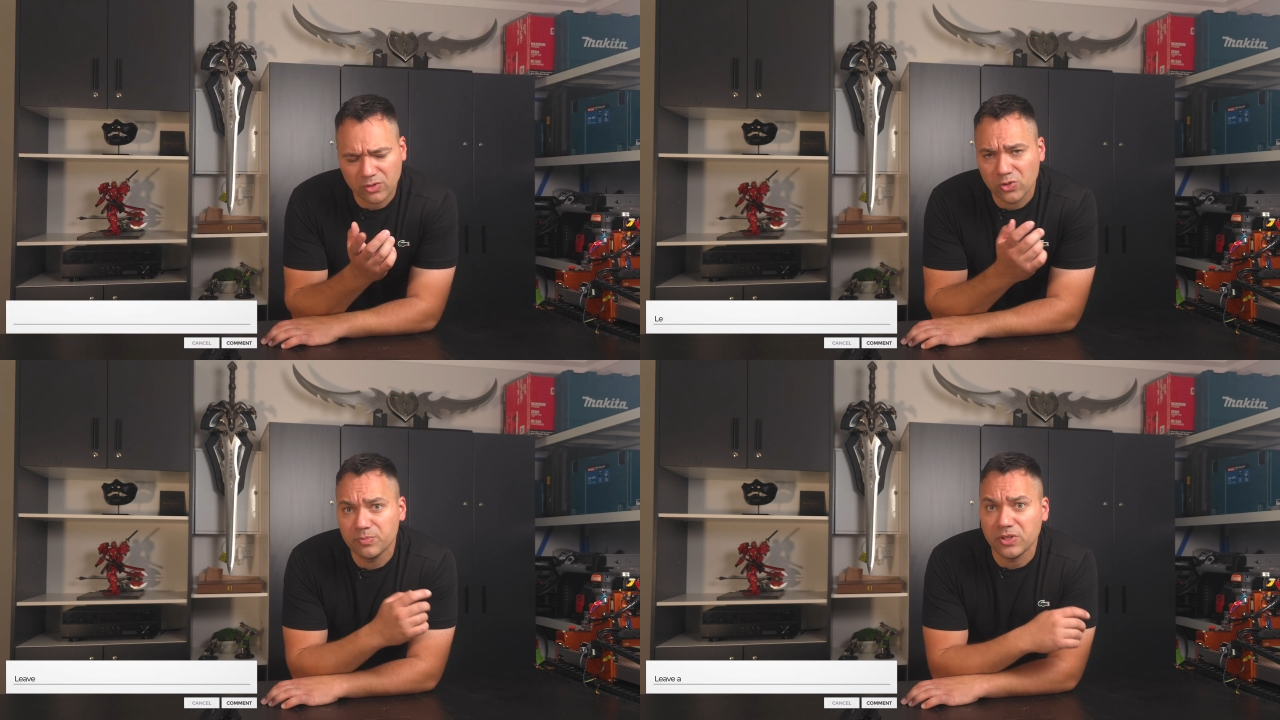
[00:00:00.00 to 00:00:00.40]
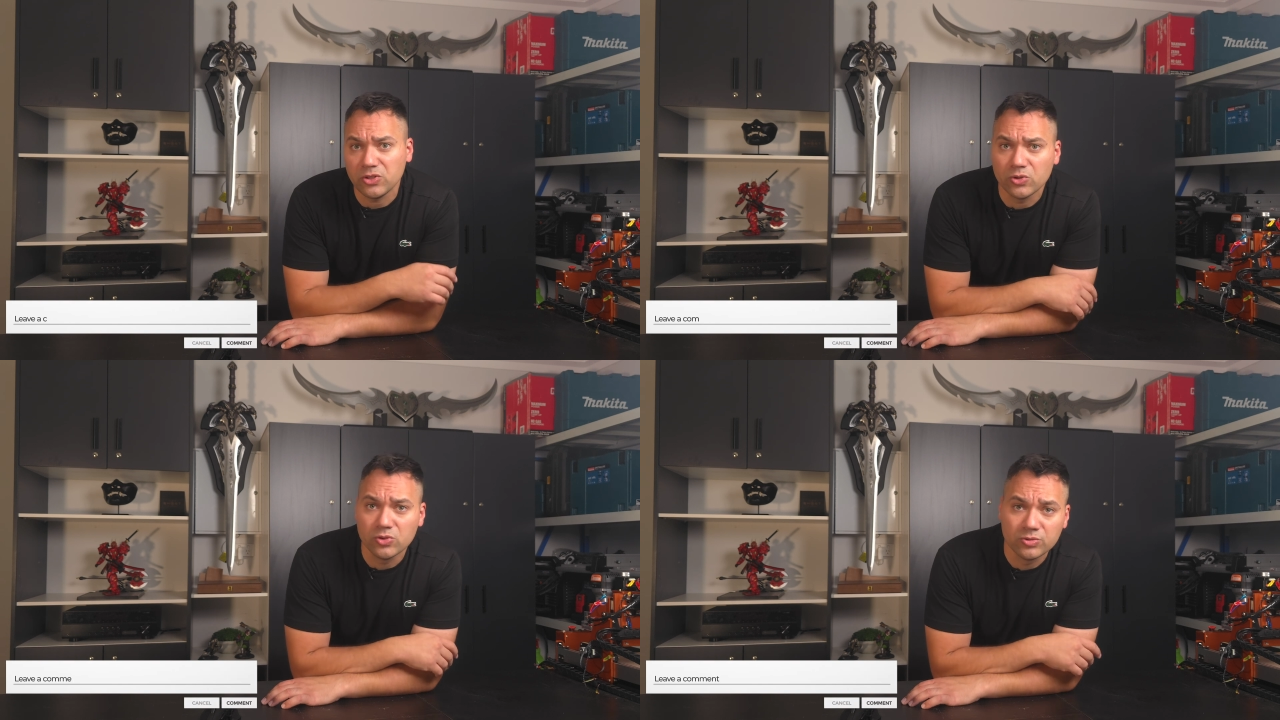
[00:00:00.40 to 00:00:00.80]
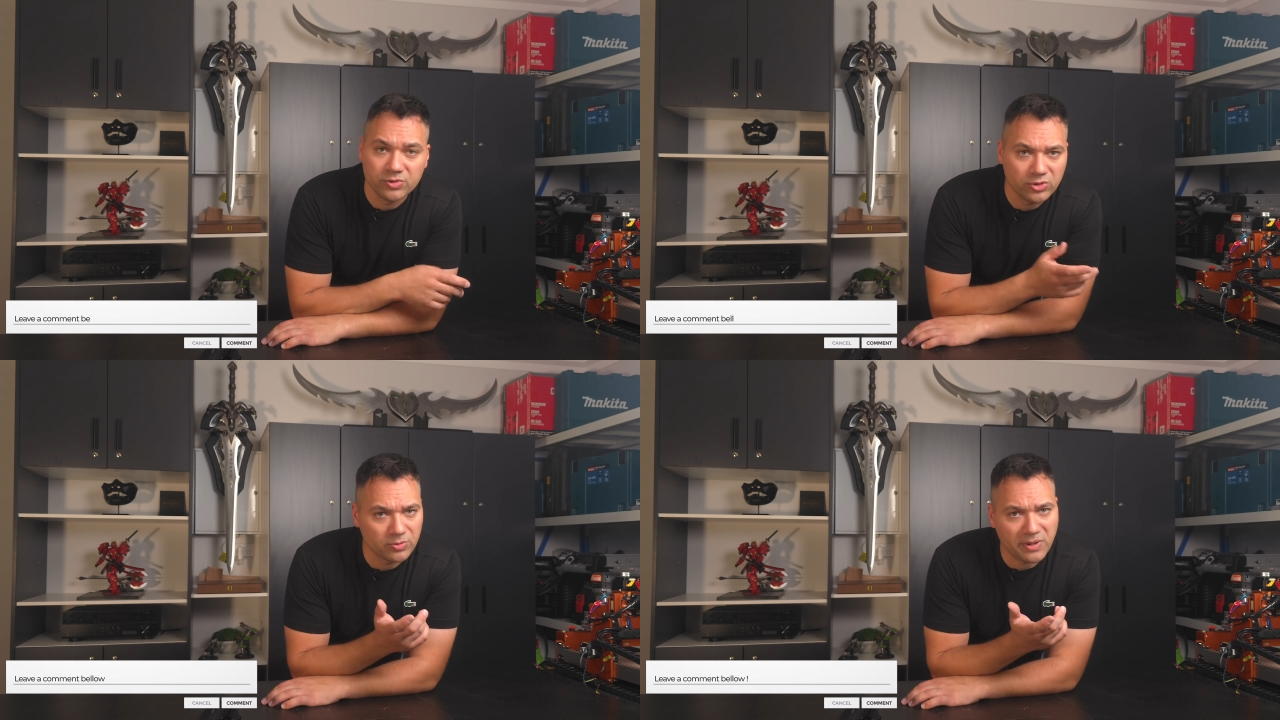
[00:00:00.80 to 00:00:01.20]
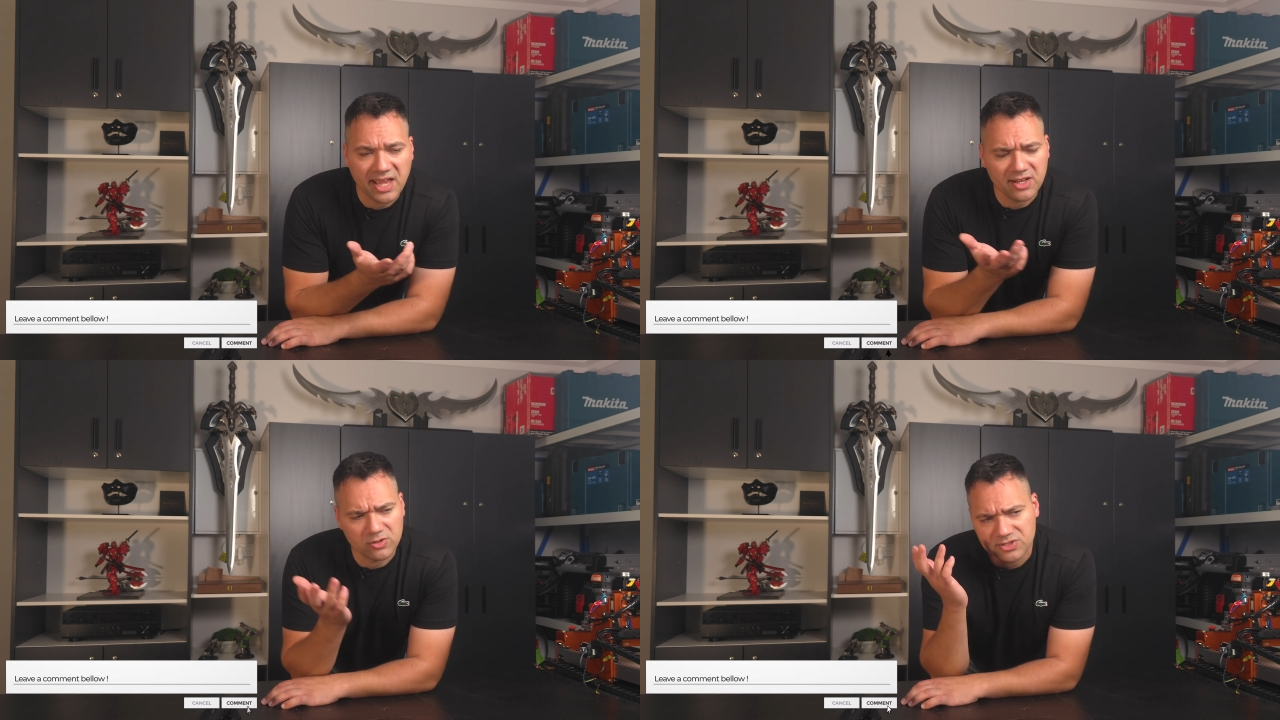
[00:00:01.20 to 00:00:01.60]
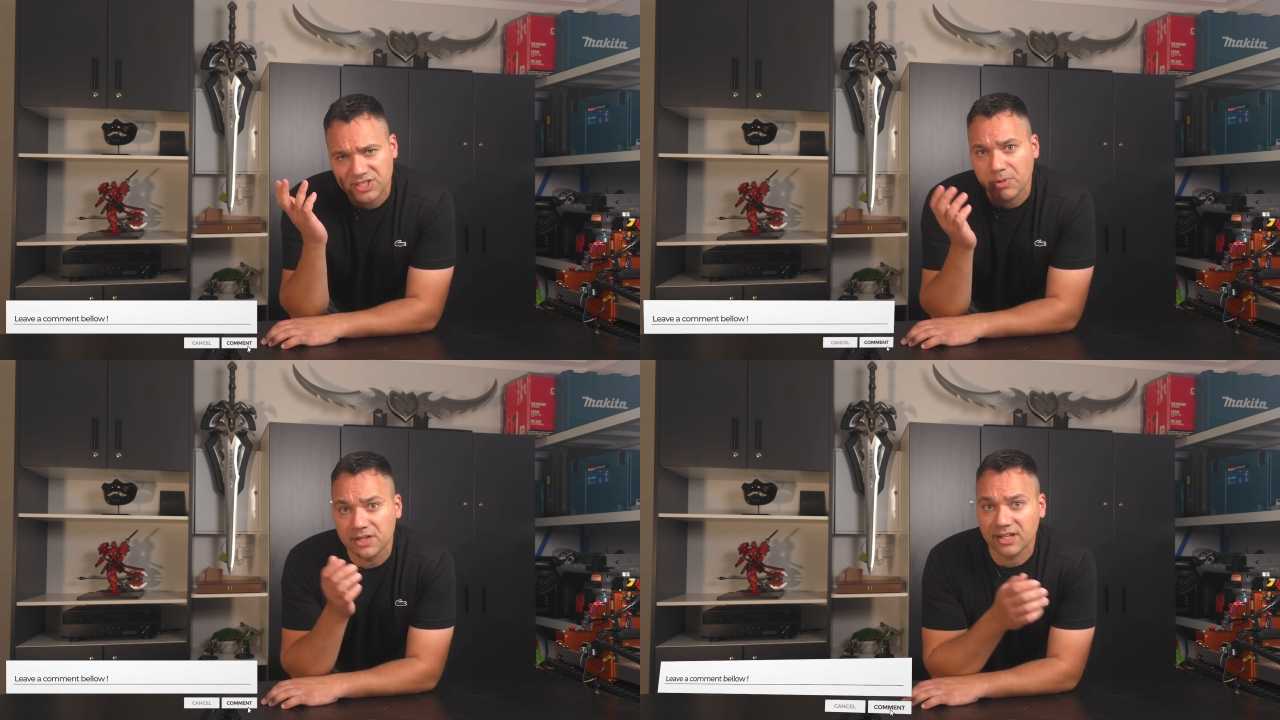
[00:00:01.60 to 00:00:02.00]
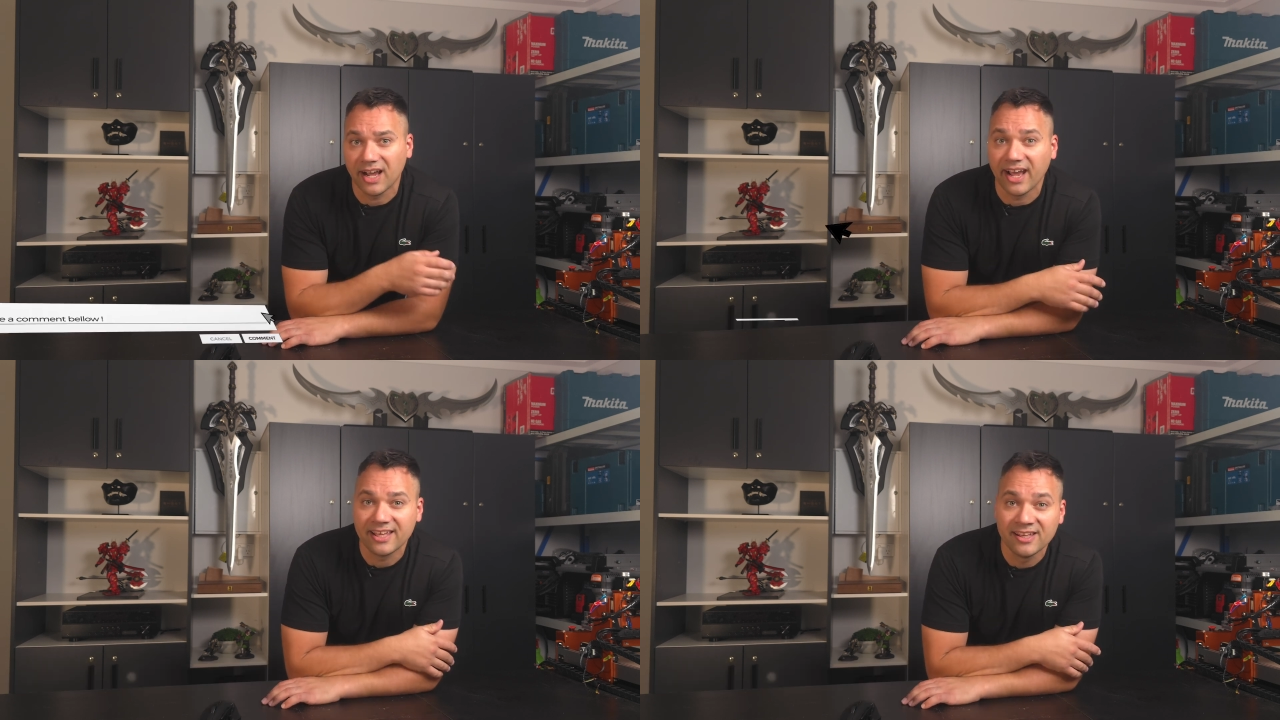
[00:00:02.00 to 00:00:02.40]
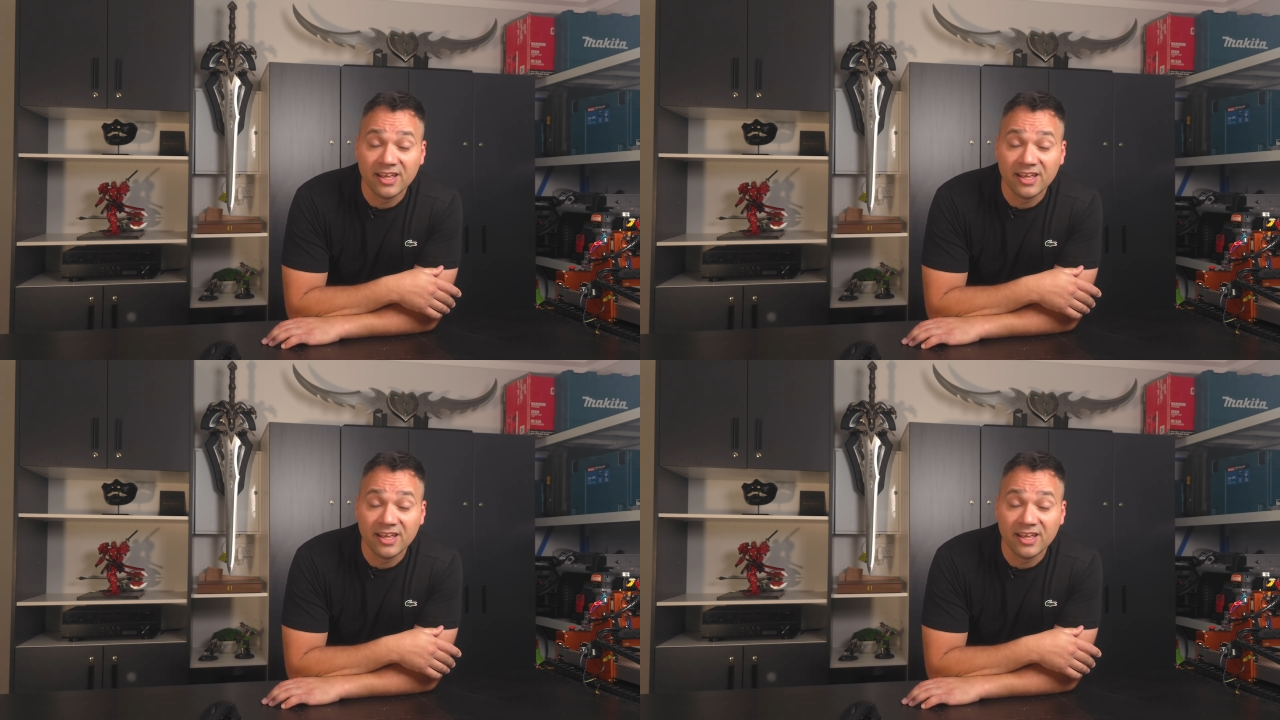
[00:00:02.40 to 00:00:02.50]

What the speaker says: Could be you, your mate, or some other guy.